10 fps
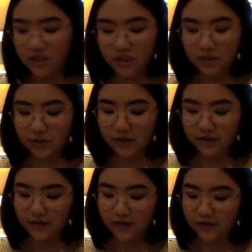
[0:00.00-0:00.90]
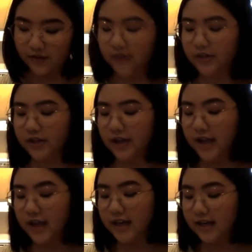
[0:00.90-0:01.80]
She would live there forever,
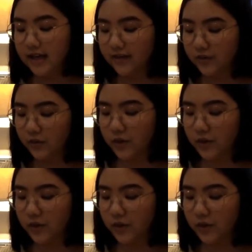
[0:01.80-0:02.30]
and never